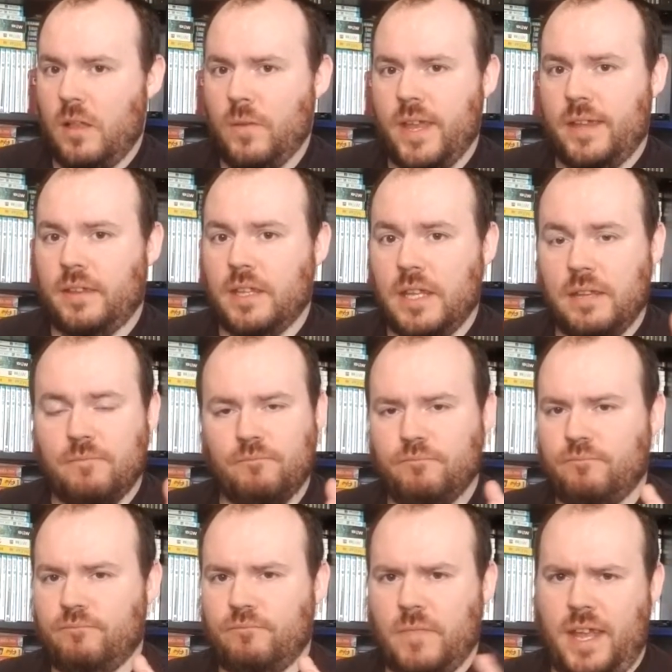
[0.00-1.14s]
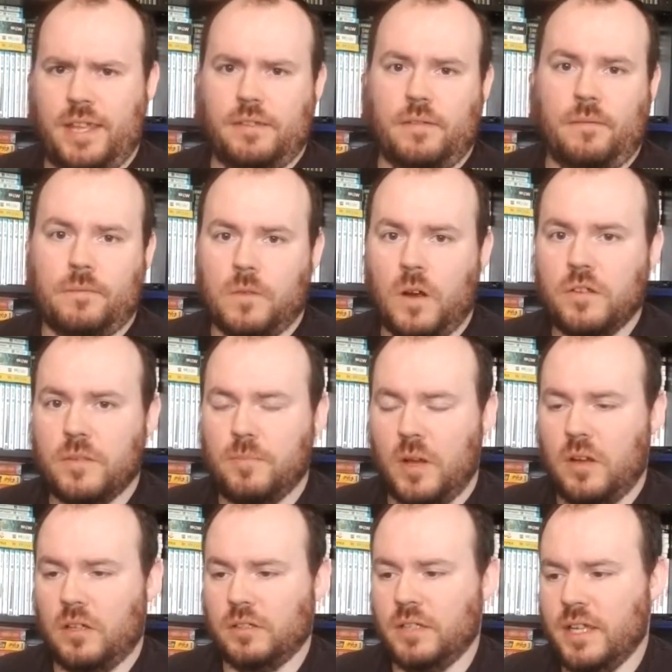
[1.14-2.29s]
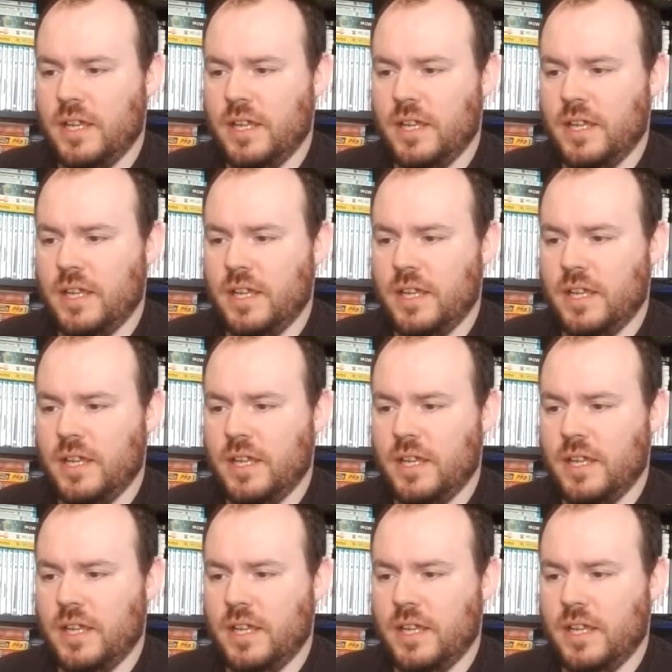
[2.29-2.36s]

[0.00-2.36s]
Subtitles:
We have the frog spawn